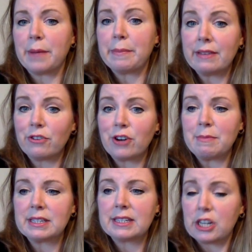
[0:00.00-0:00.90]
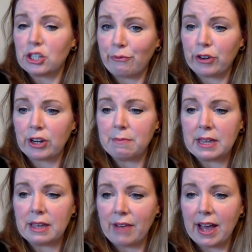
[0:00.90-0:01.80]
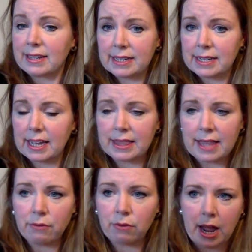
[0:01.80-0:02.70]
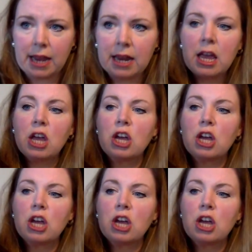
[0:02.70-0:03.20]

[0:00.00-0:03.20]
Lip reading: and I believe her name is Tish, and forgive me if I didn't get that right.